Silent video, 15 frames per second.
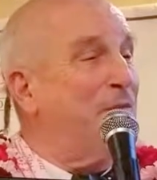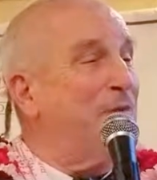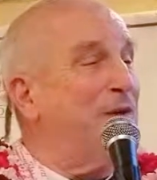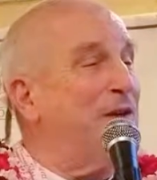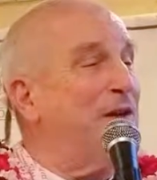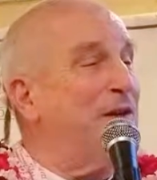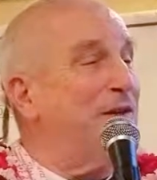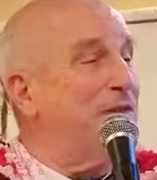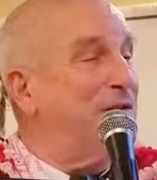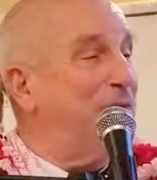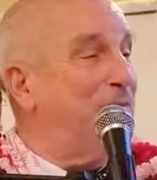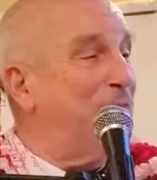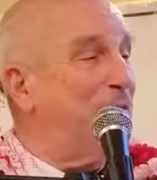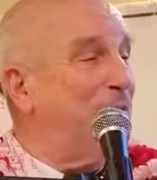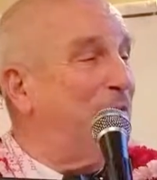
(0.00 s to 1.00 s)
we didn't see
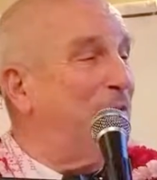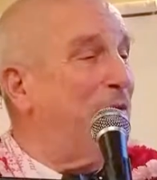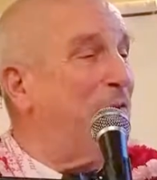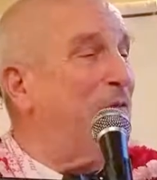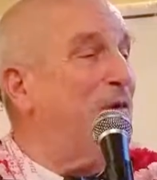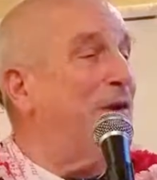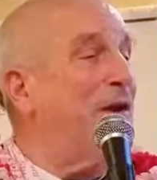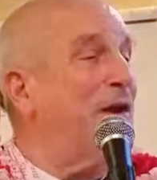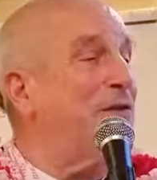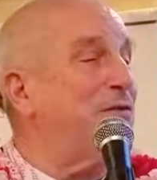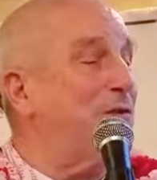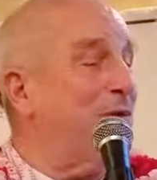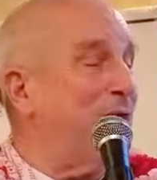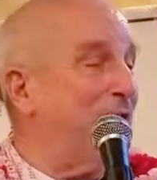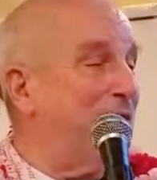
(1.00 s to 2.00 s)
Prabhupada, we're not so
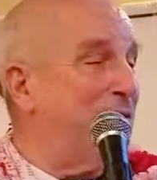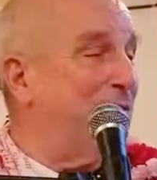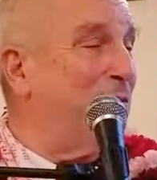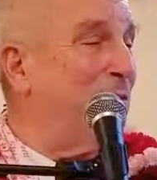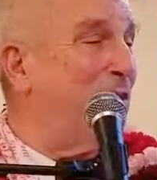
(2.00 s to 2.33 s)
lucky, we're